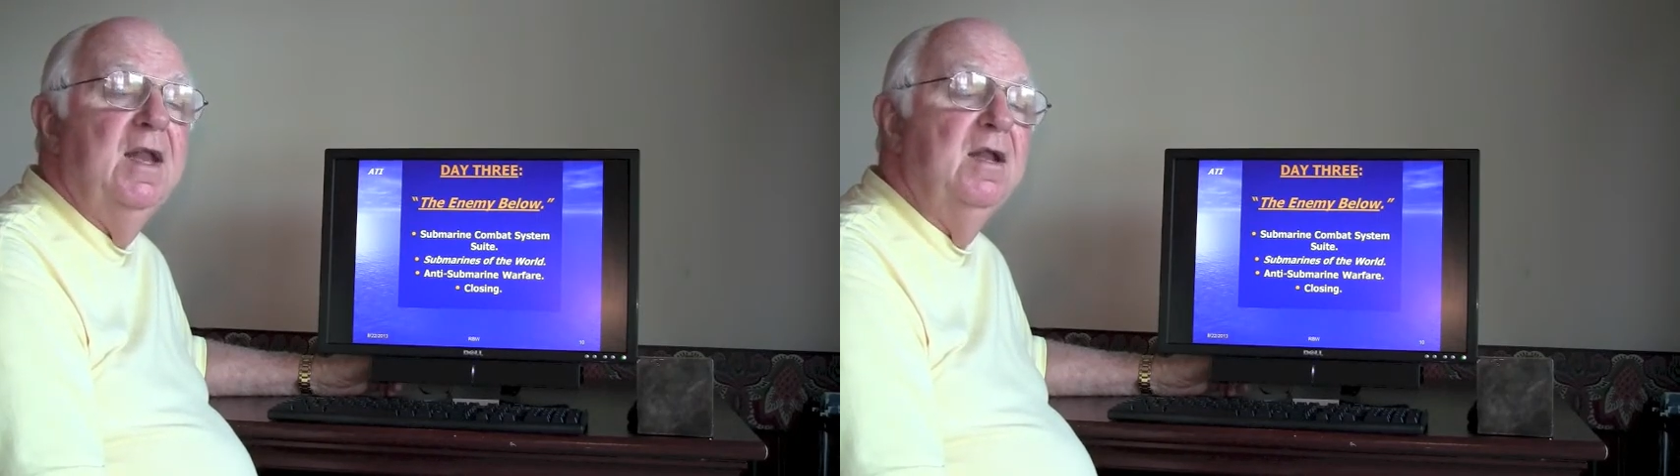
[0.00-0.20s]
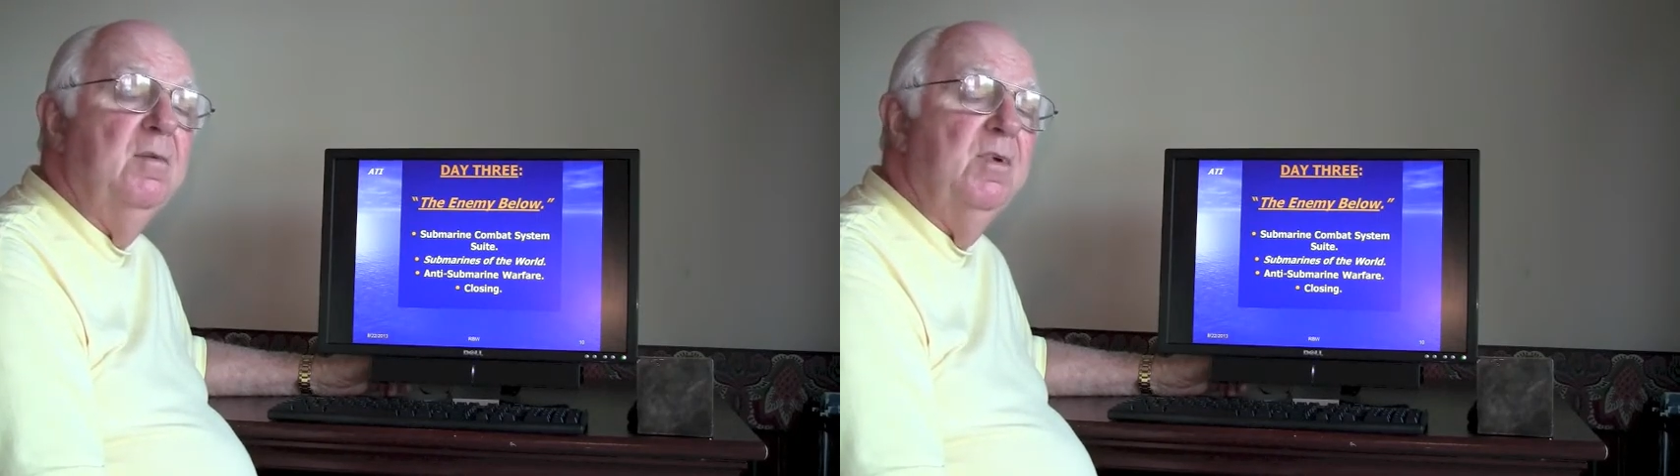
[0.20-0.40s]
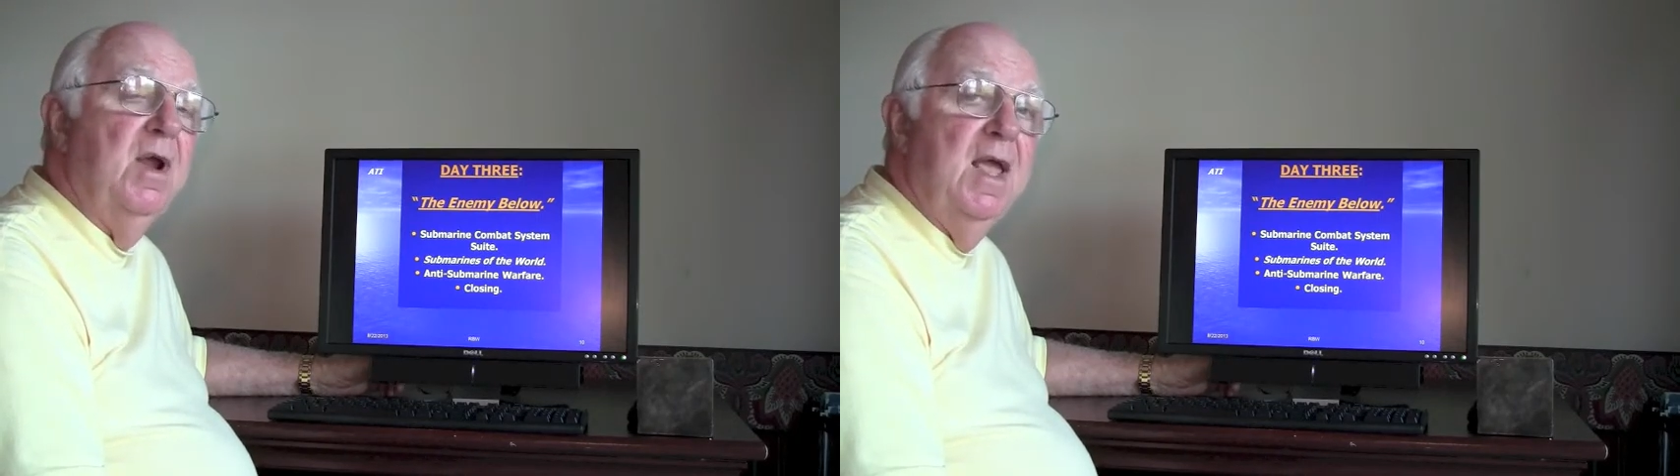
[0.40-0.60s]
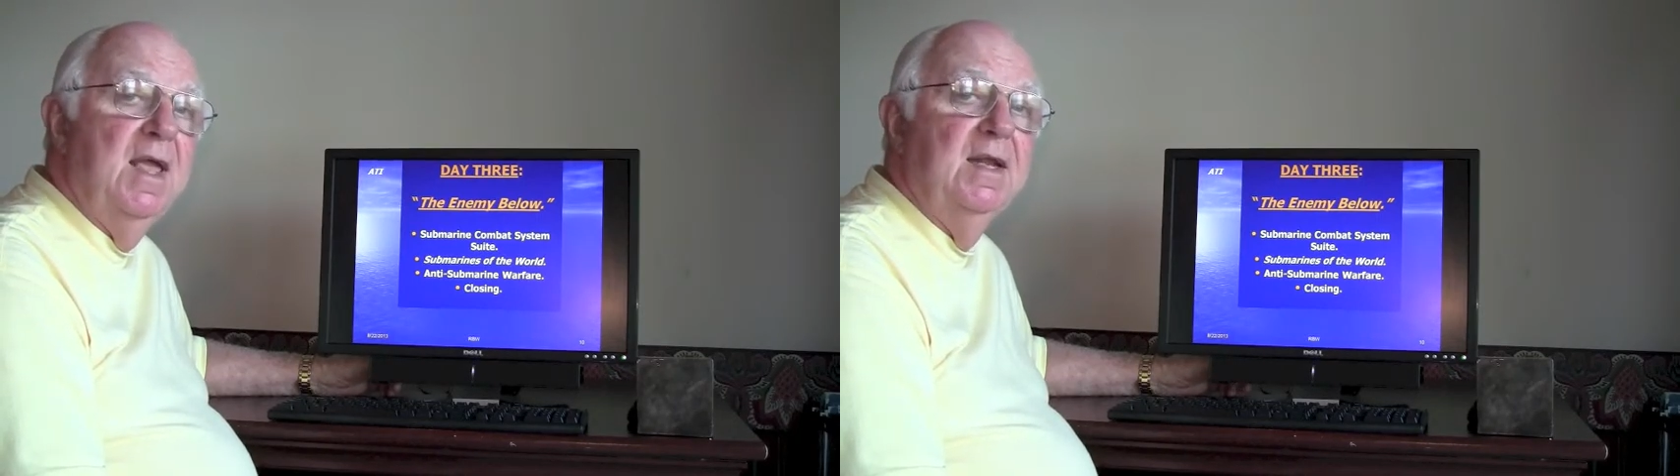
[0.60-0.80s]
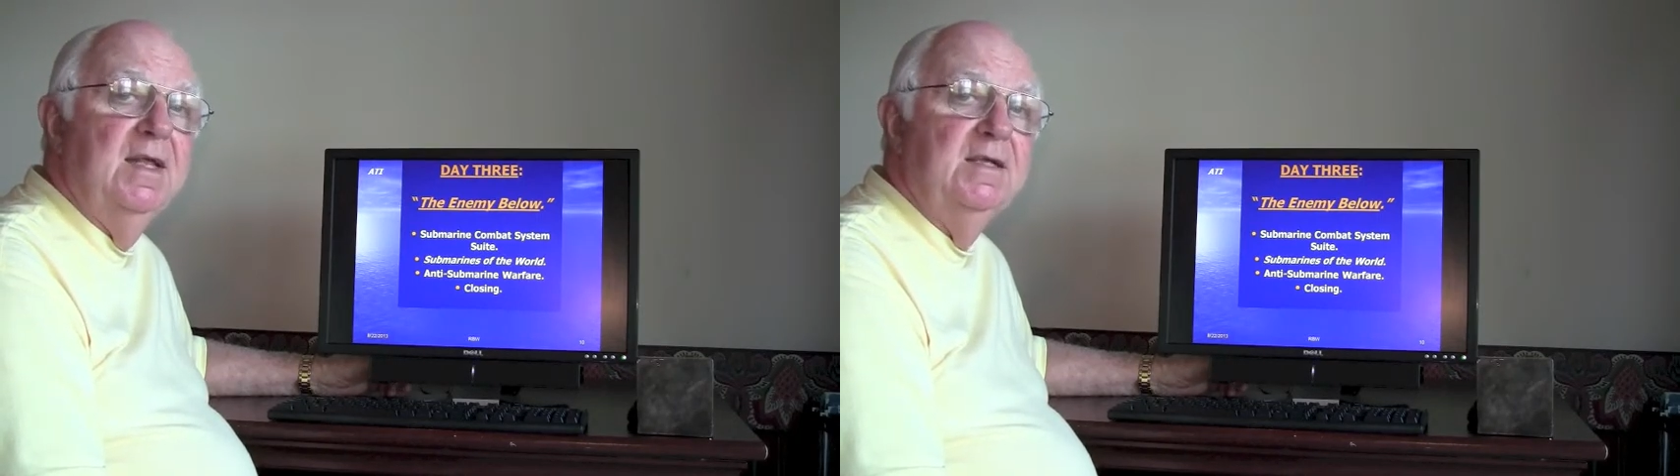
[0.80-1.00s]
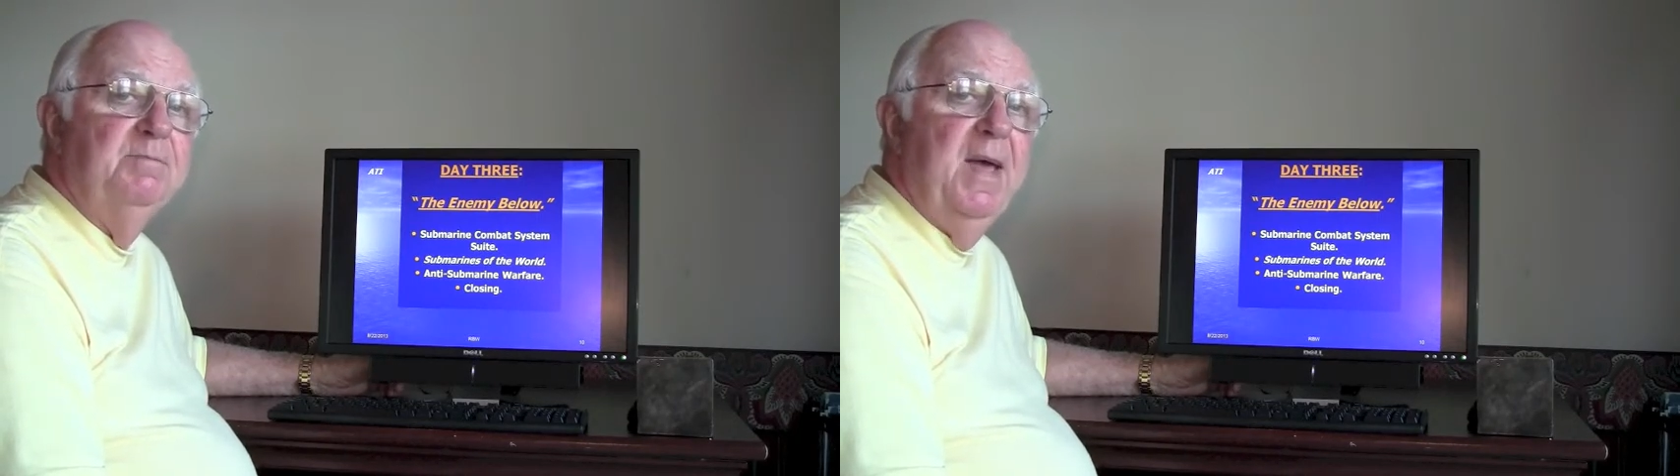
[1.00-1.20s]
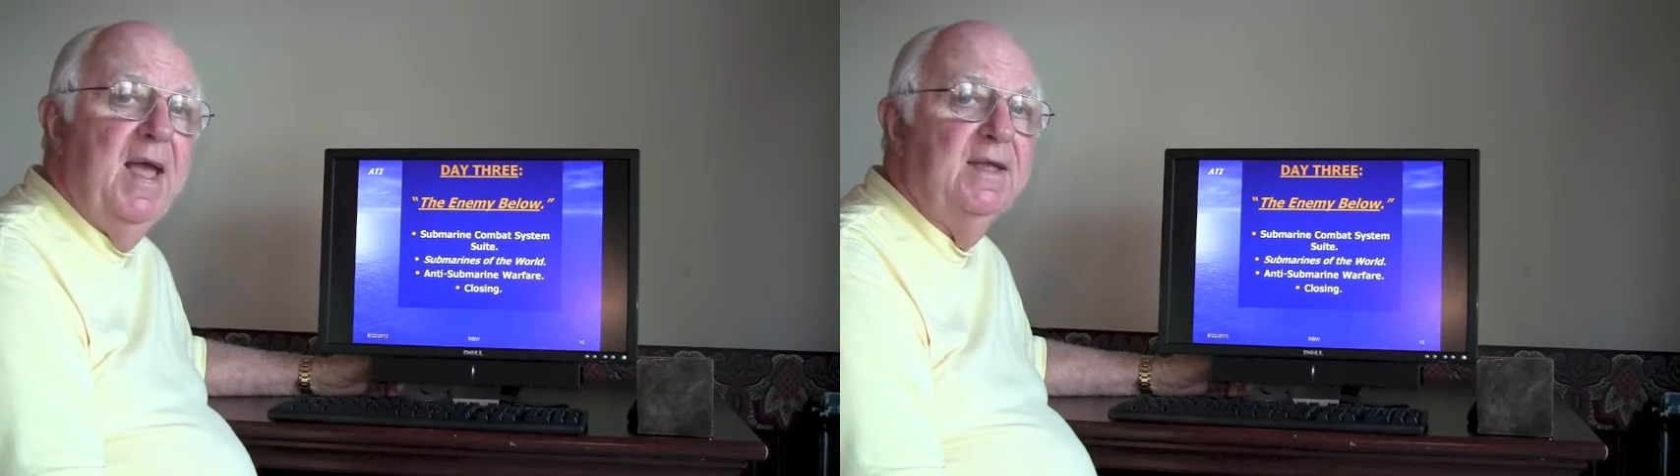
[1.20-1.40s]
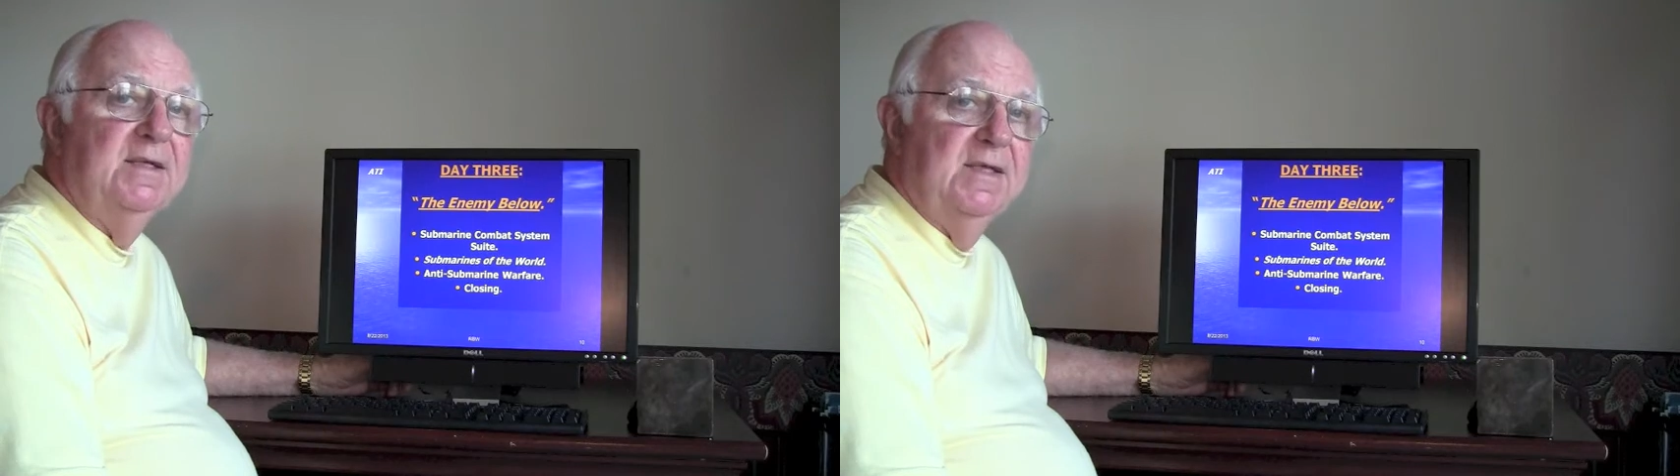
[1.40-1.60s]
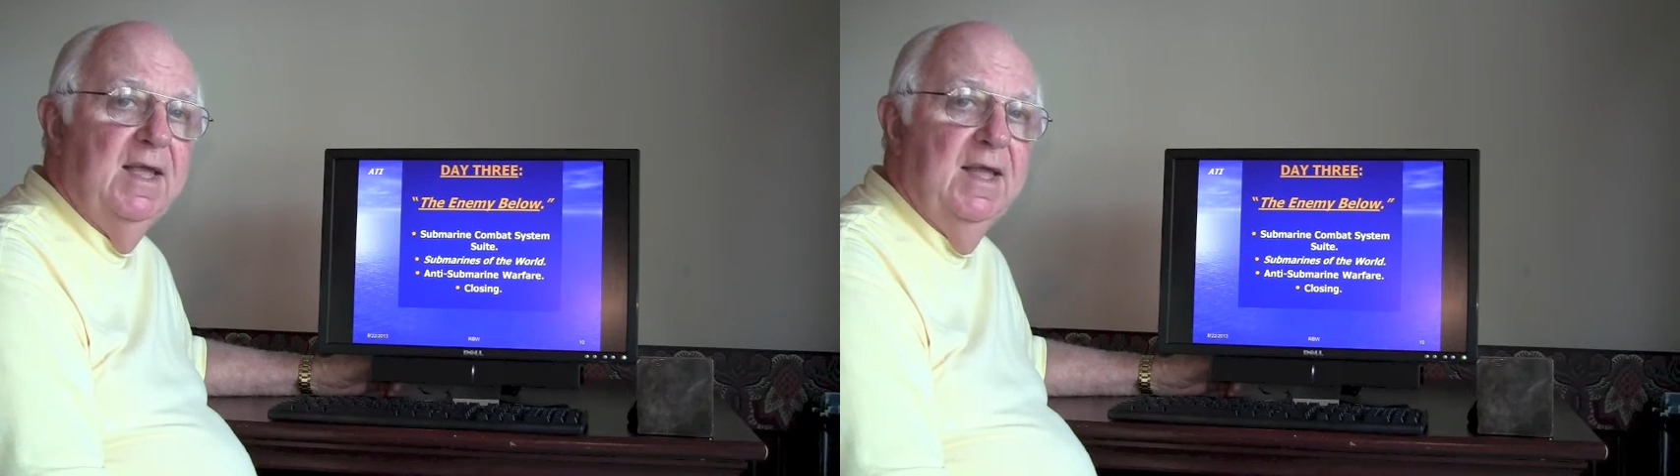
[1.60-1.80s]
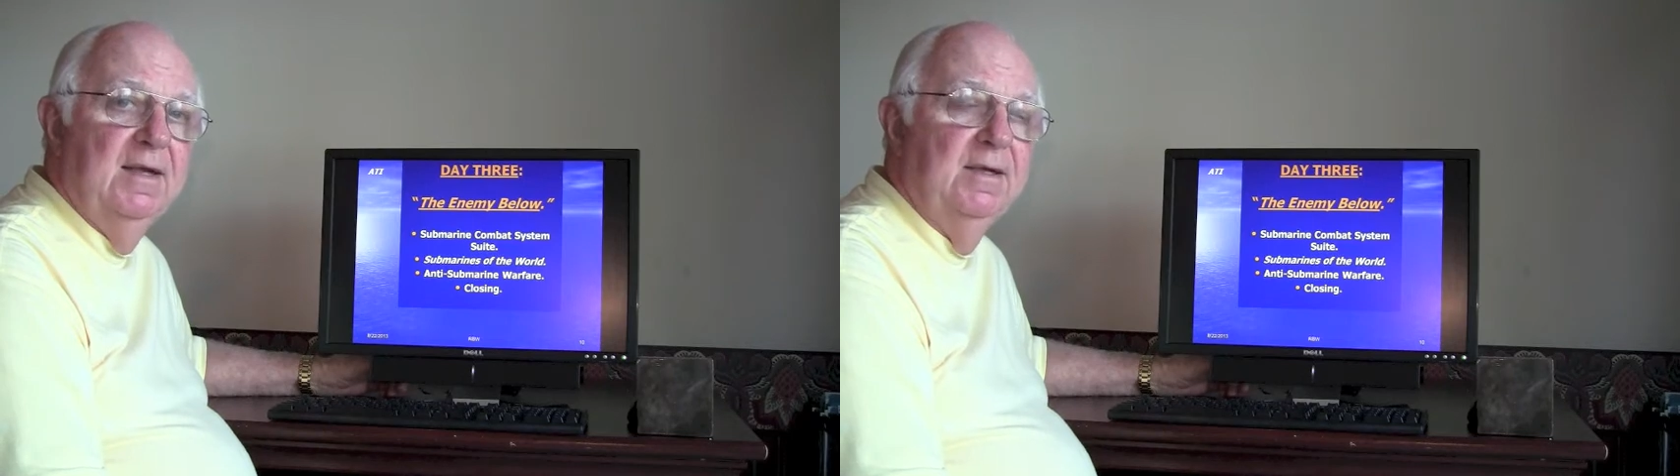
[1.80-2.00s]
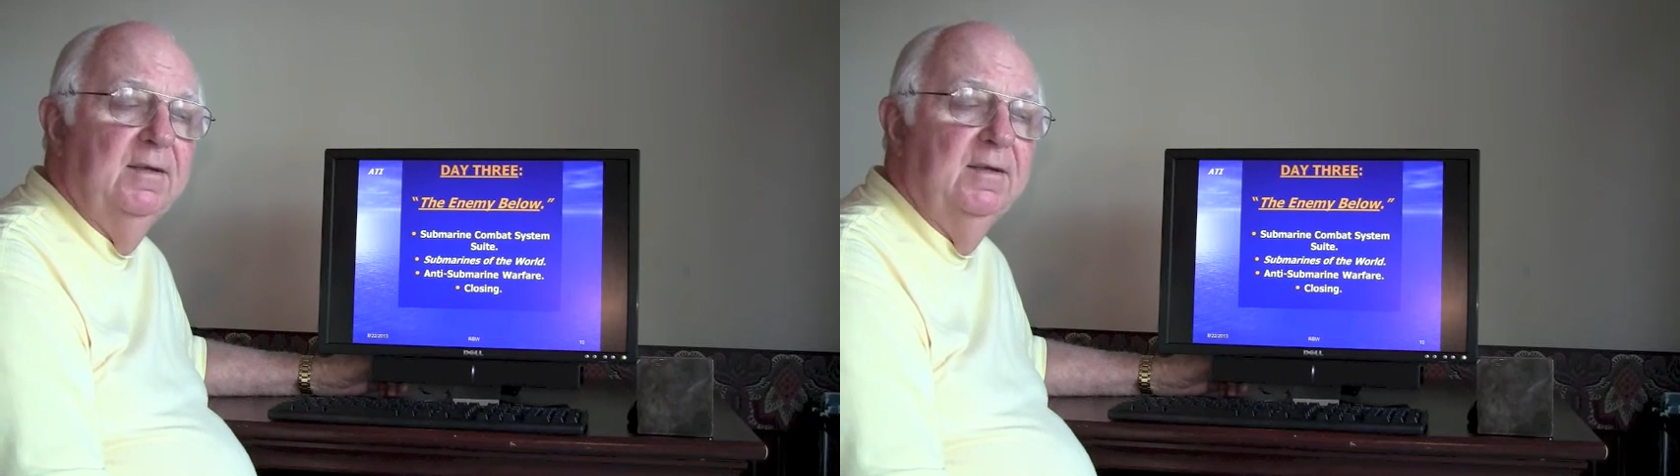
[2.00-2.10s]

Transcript: and number 8 is Pakistan.